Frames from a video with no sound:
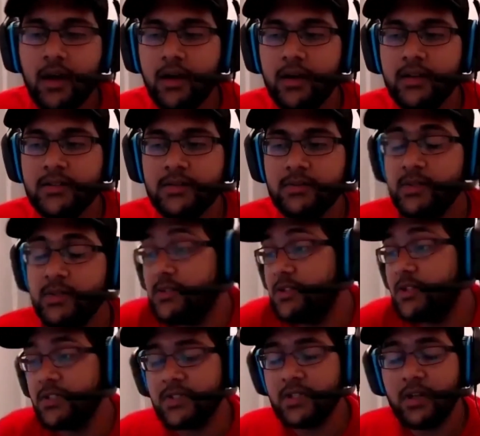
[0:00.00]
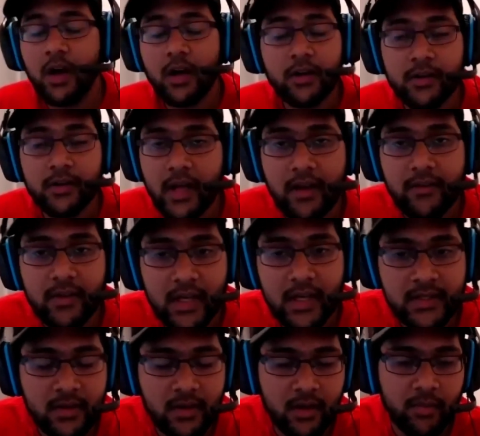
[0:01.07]
It's just an honor to have you
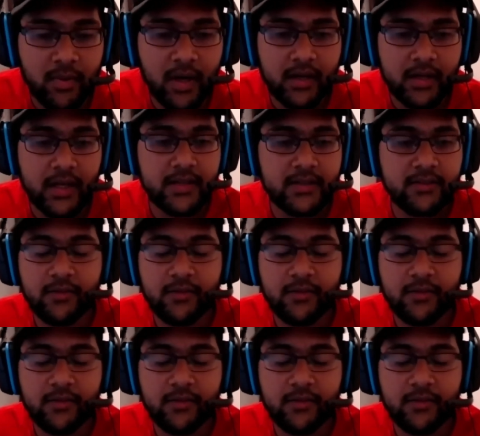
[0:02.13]
guys on our podcast,